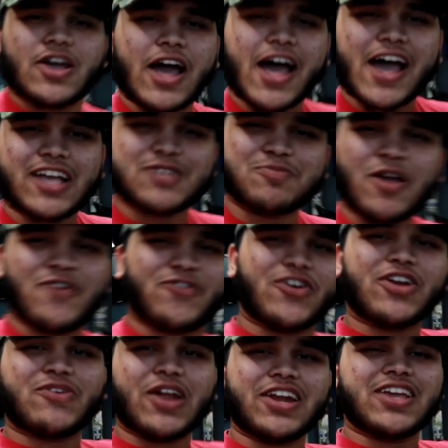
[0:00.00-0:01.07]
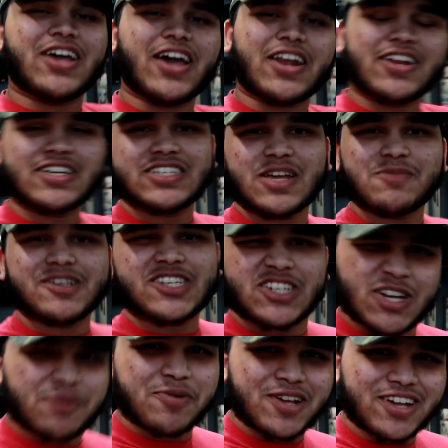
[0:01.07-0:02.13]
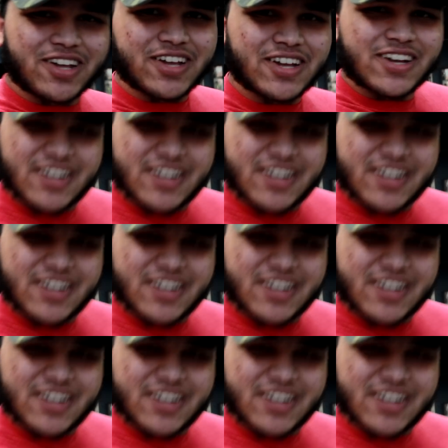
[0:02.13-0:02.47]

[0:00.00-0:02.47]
guys, my friend right here, his name is Stevie.